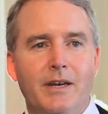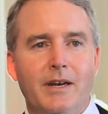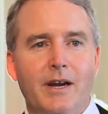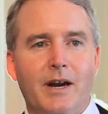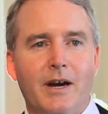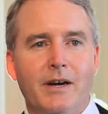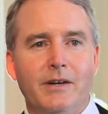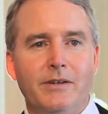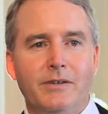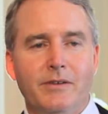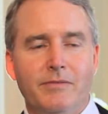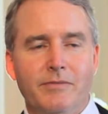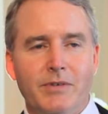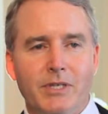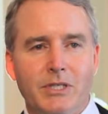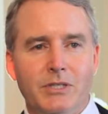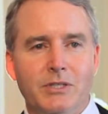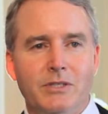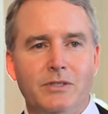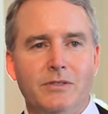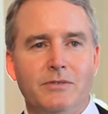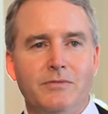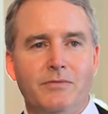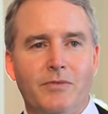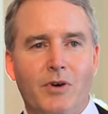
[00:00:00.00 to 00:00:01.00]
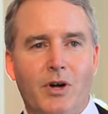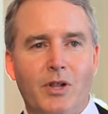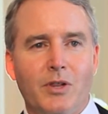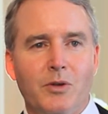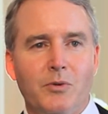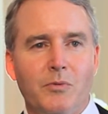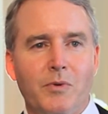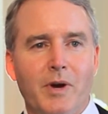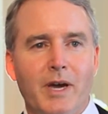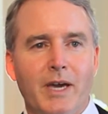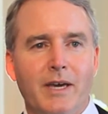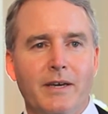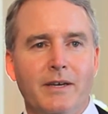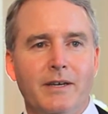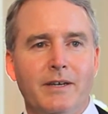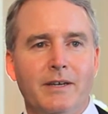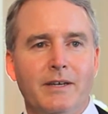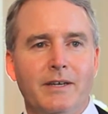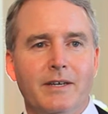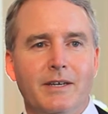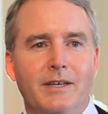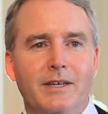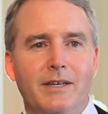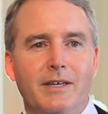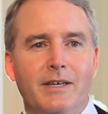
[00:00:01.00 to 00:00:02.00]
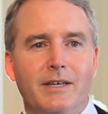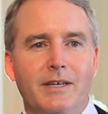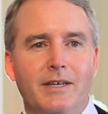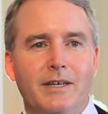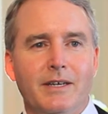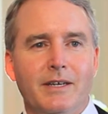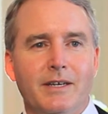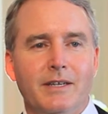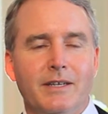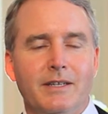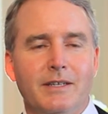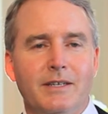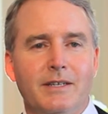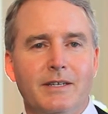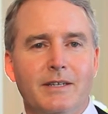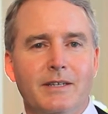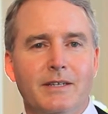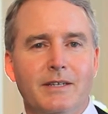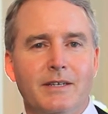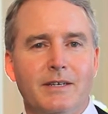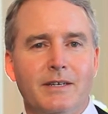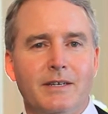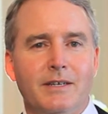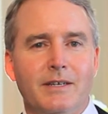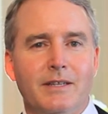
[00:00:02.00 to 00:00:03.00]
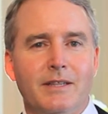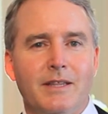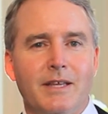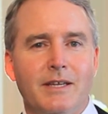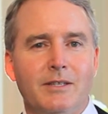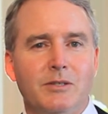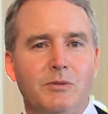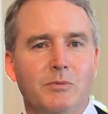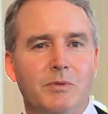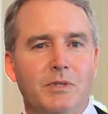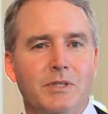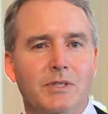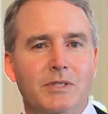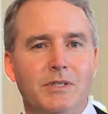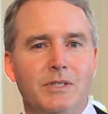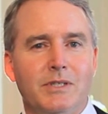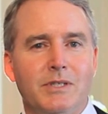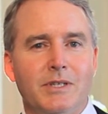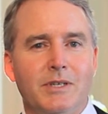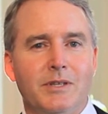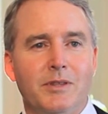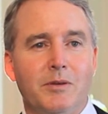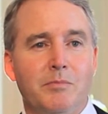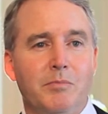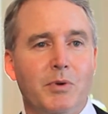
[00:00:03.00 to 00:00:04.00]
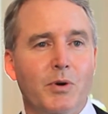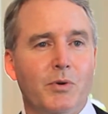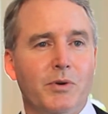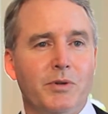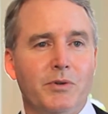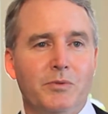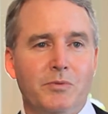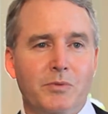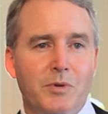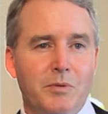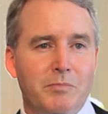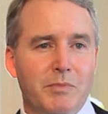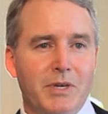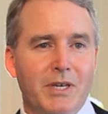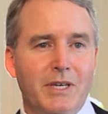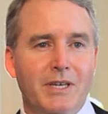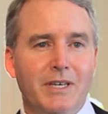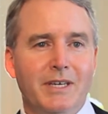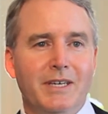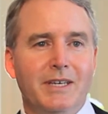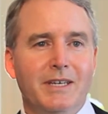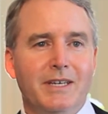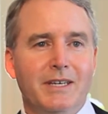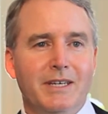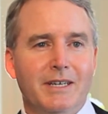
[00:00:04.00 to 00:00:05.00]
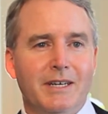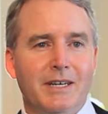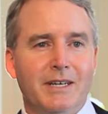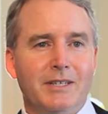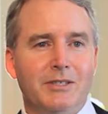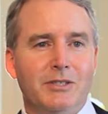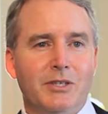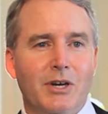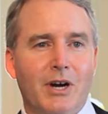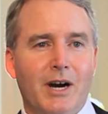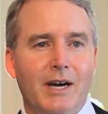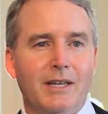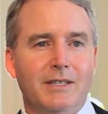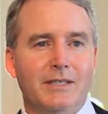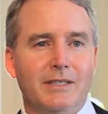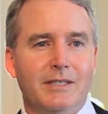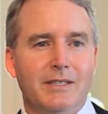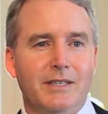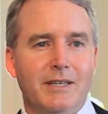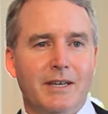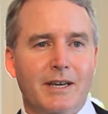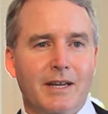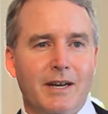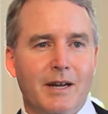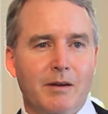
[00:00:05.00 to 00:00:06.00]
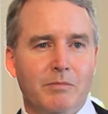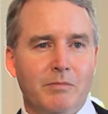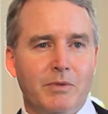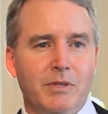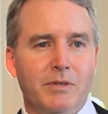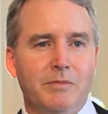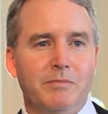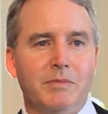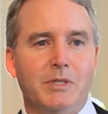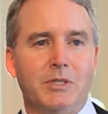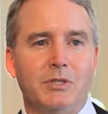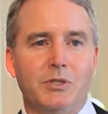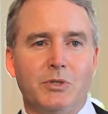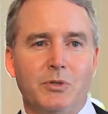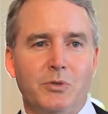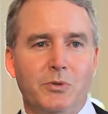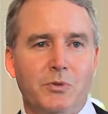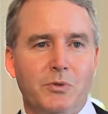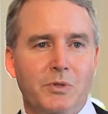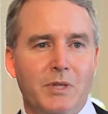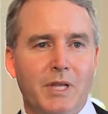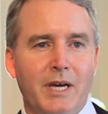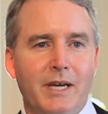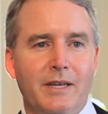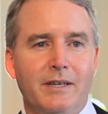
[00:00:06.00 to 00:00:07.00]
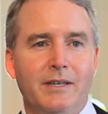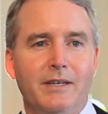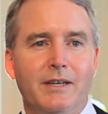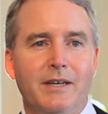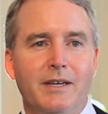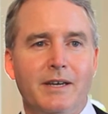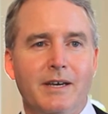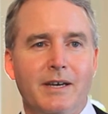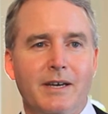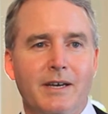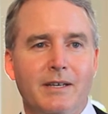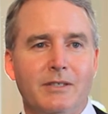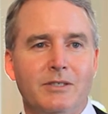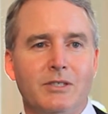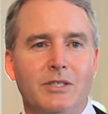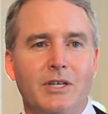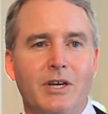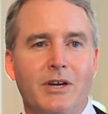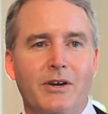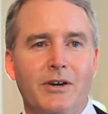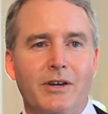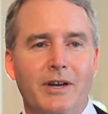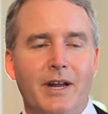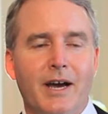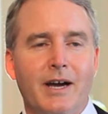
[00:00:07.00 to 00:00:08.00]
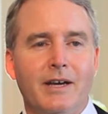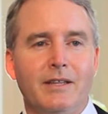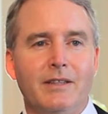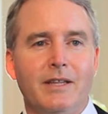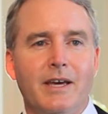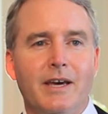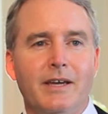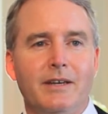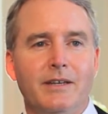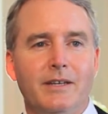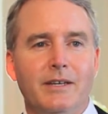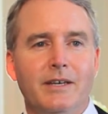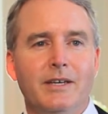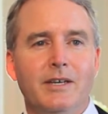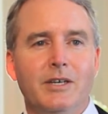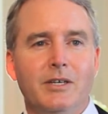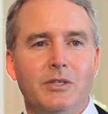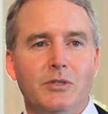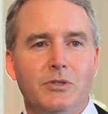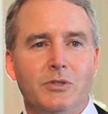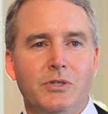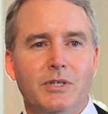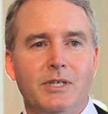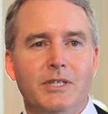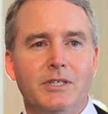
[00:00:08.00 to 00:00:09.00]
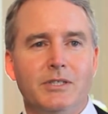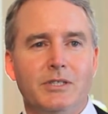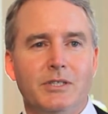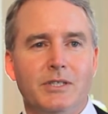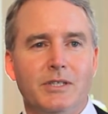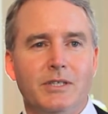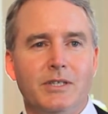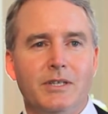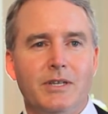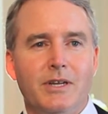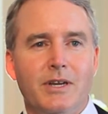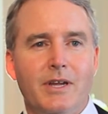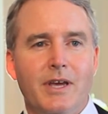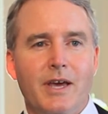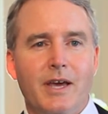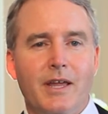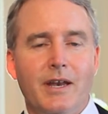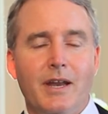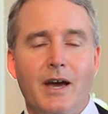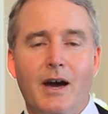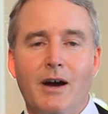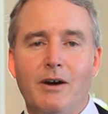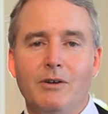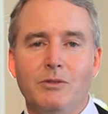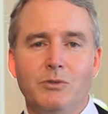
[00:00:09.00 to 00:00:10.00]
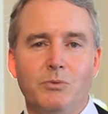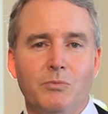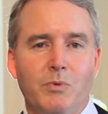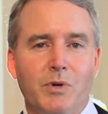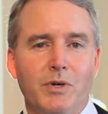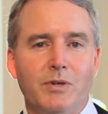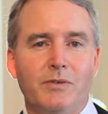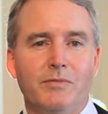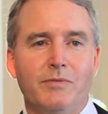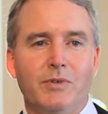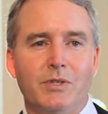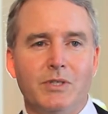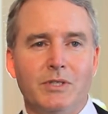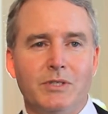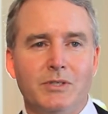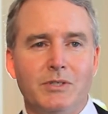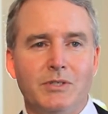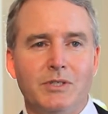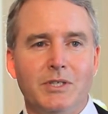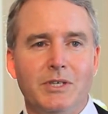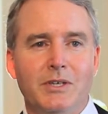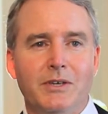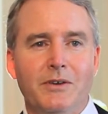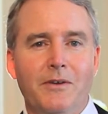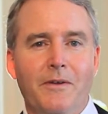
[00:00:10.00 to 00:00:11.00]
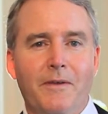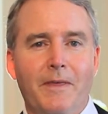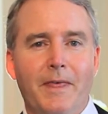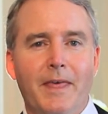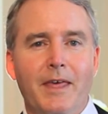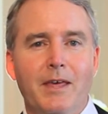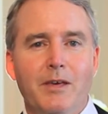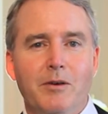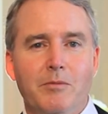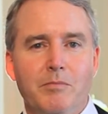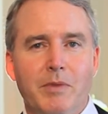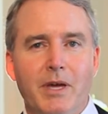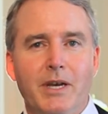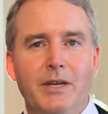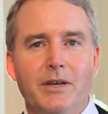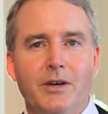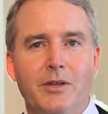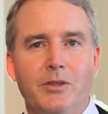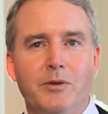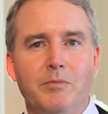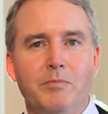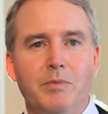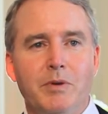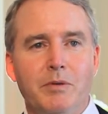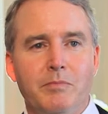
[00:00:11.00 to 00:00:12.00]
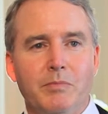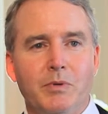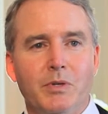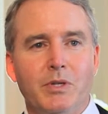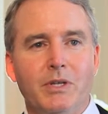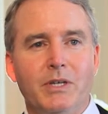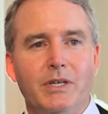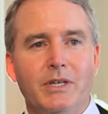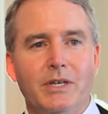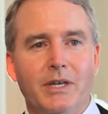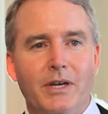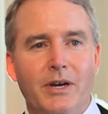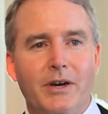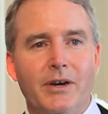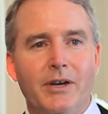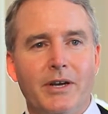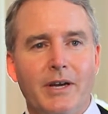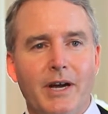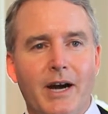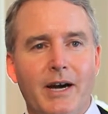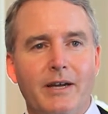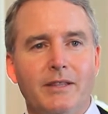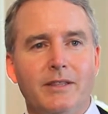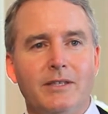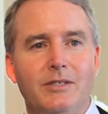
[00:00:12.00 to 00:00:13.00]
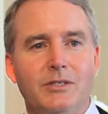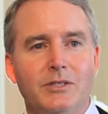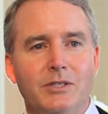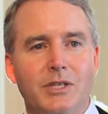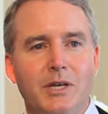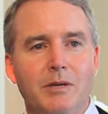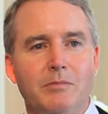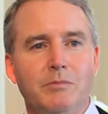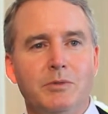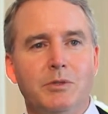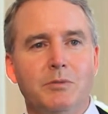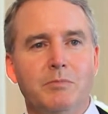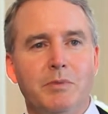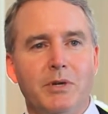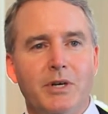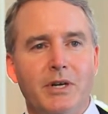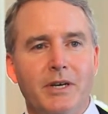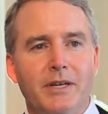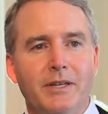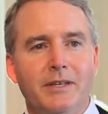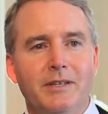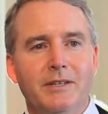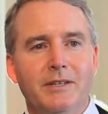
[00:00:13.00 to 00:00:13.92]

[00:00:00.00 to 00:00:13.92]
our divisions fall away. And that's what the poet Rumi taught, and I believe Mr. Gulen has carried on that tradition, and now it's wonderful to see many other people carrying on the same spirit.